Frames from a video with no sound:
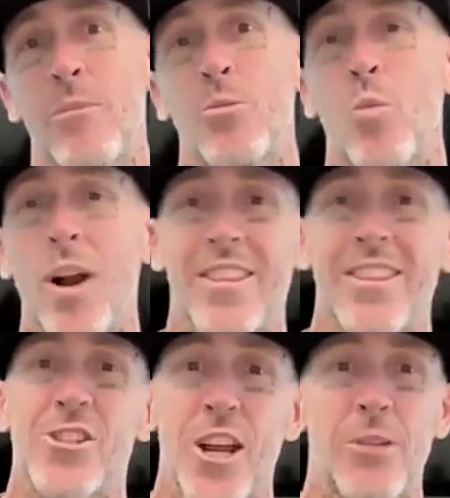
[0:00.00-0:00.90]
And one of the
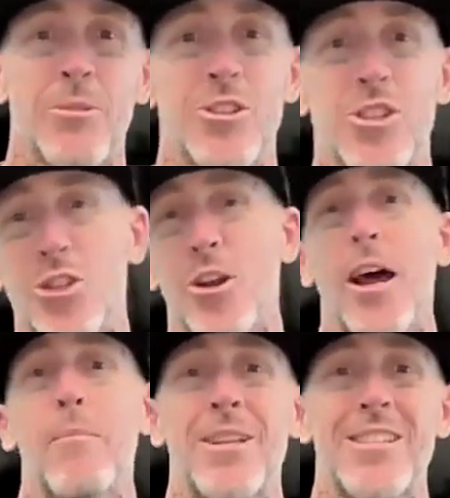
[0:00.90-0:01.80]
gentlemen stood
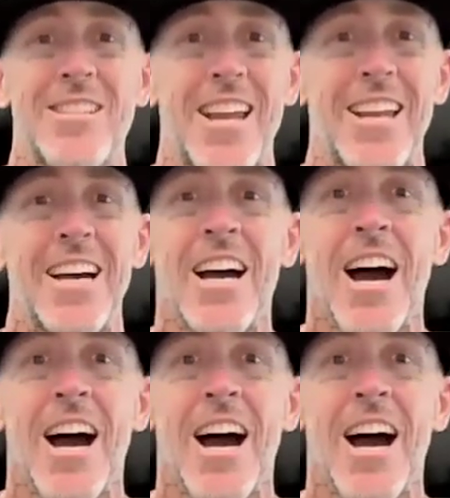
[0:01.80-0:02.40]
up and said,